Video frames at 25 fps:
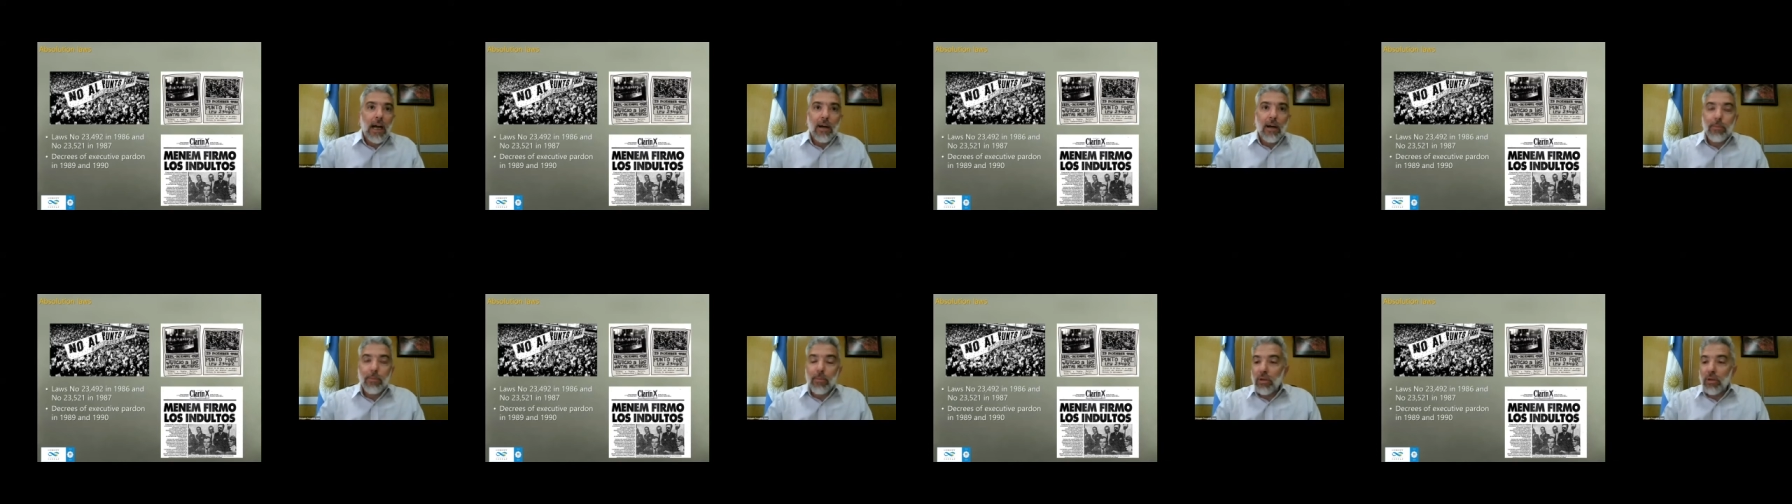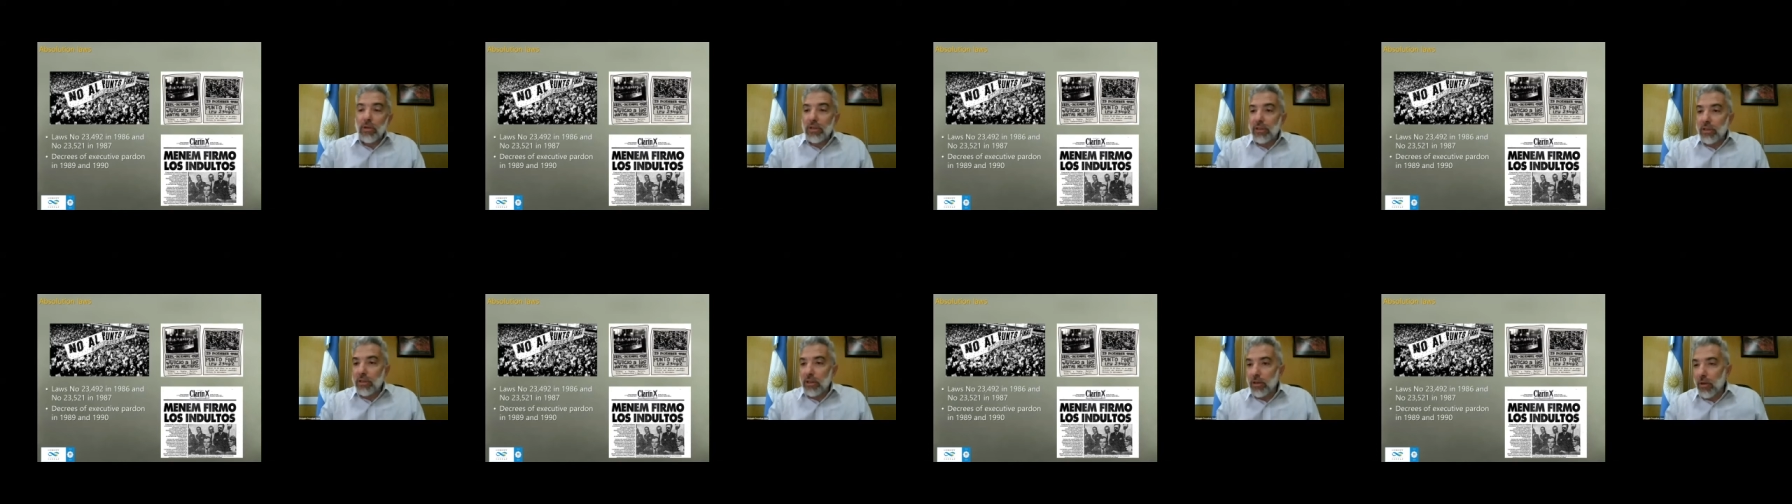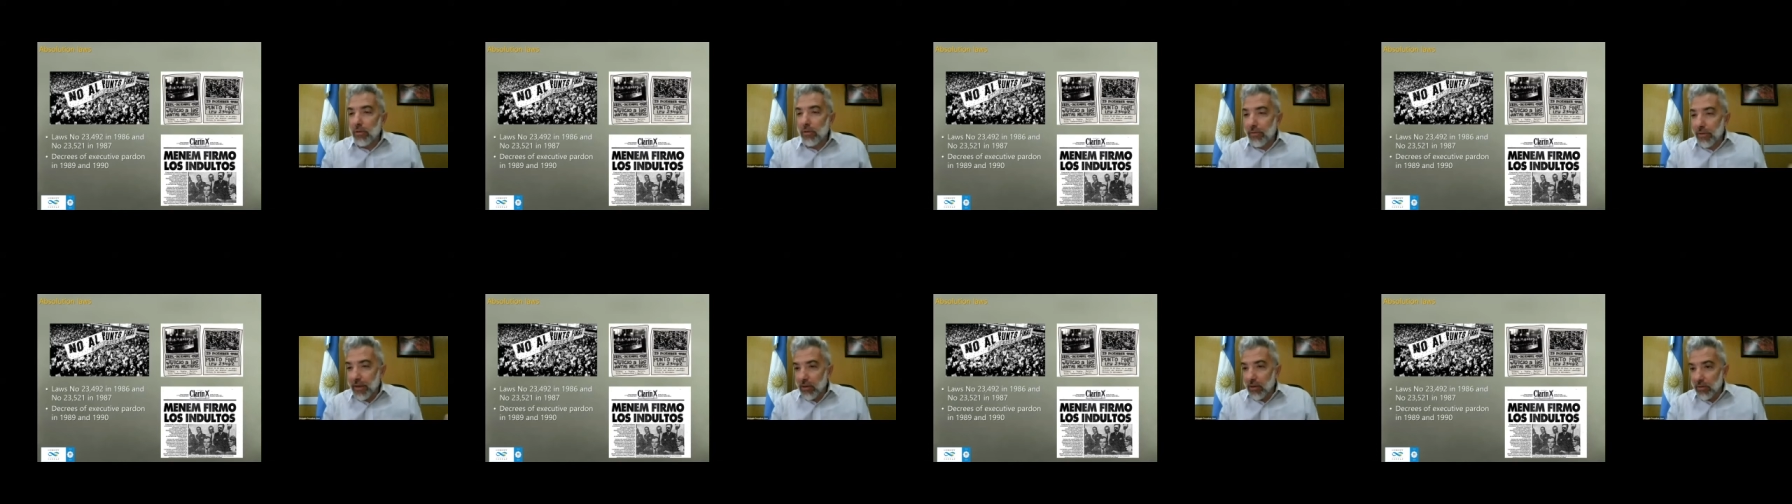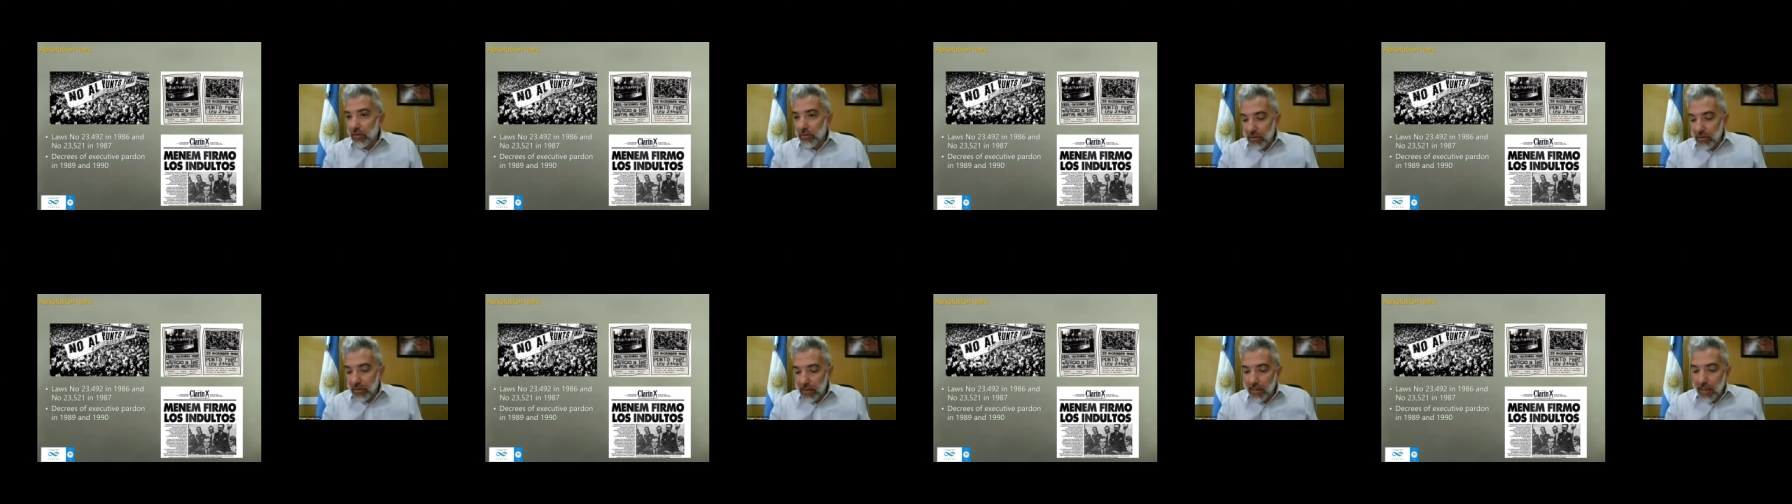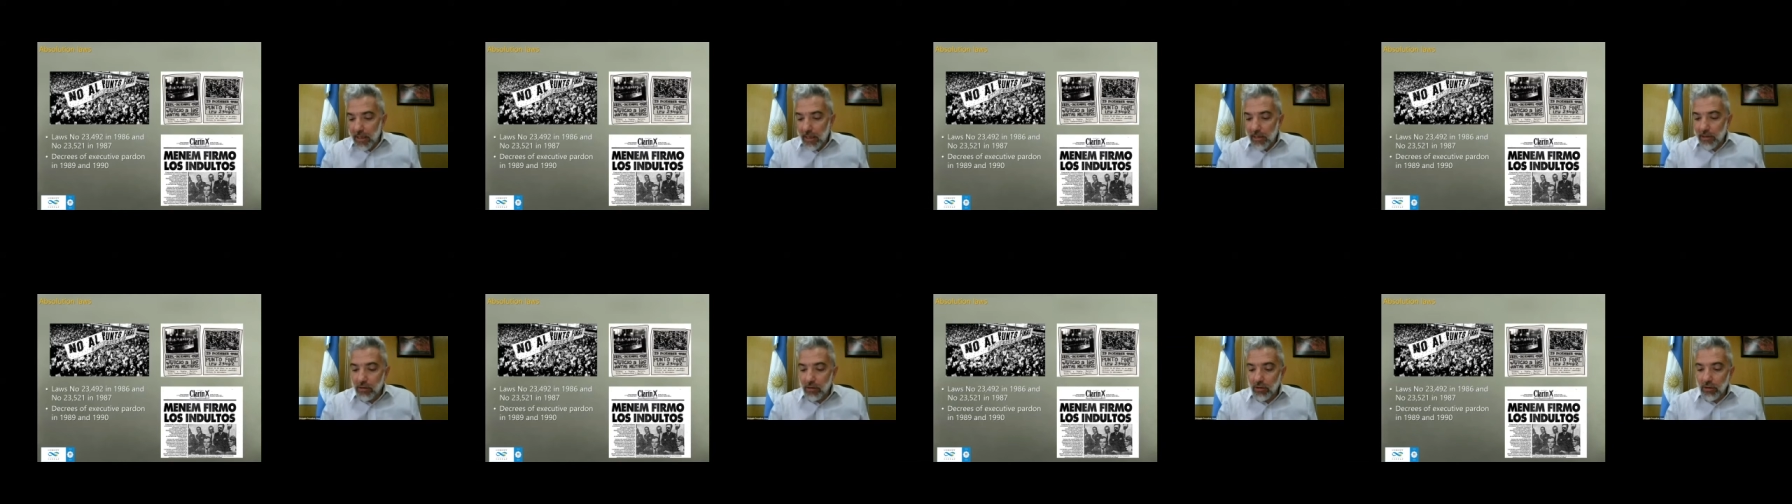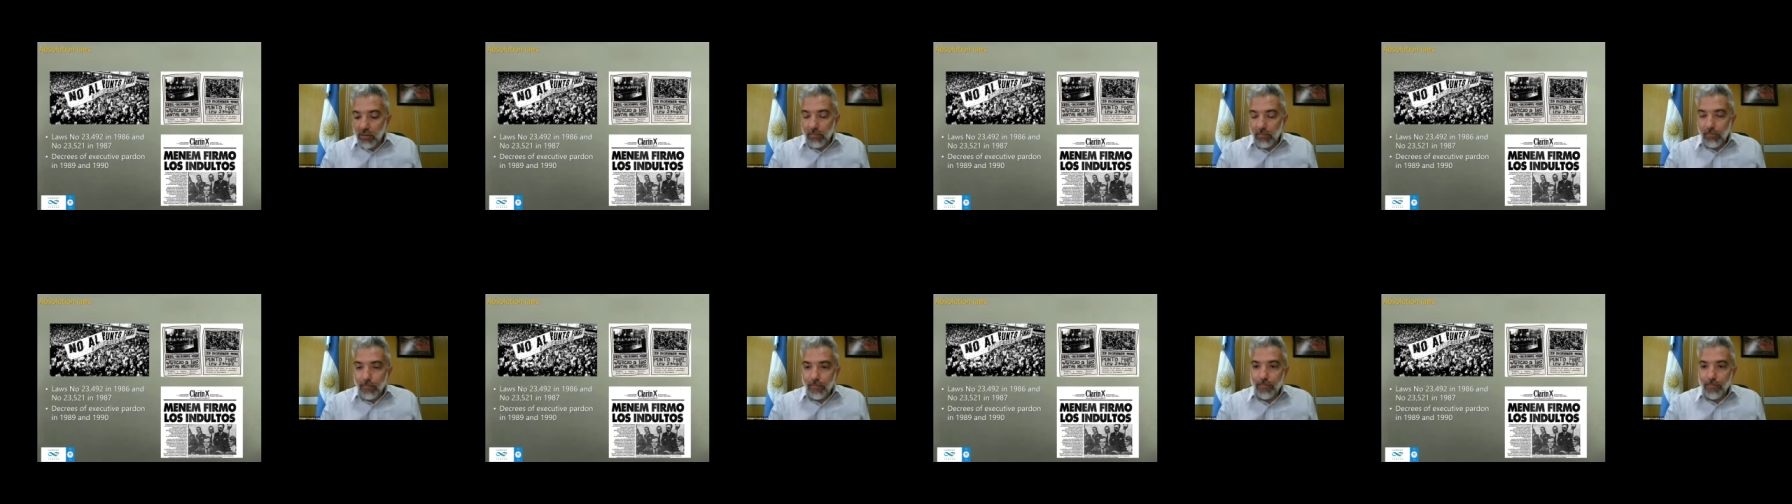a policy of
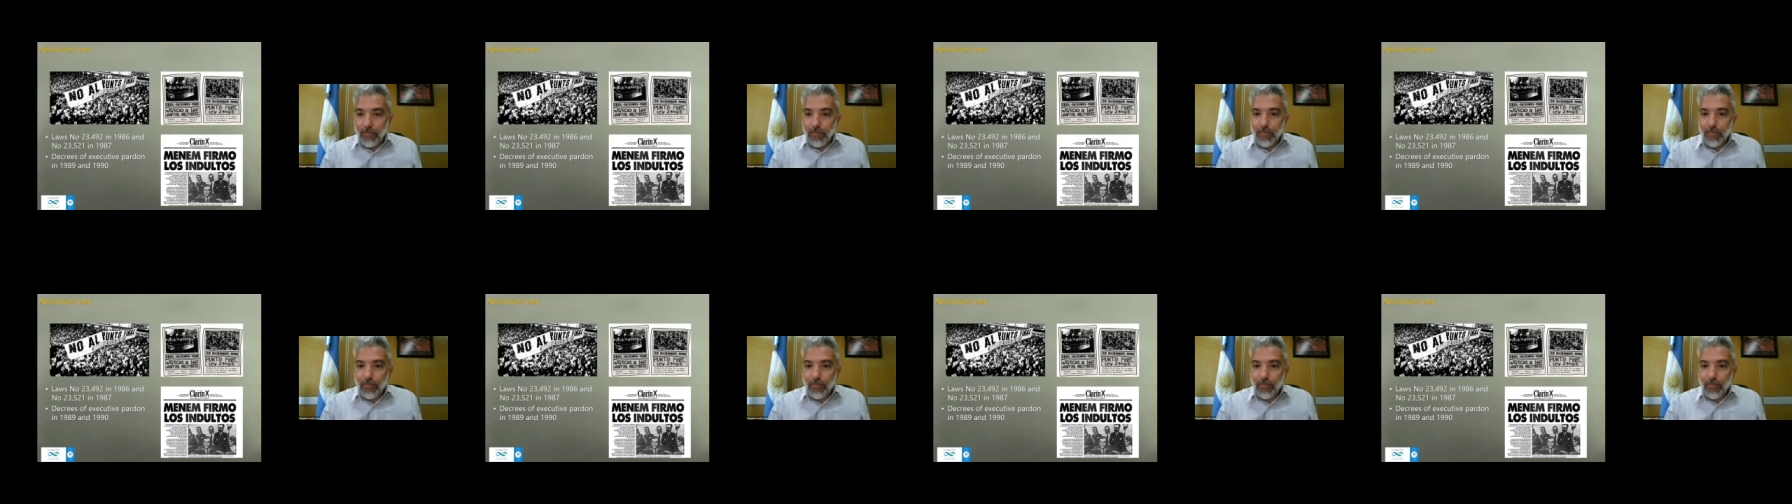reconciliation.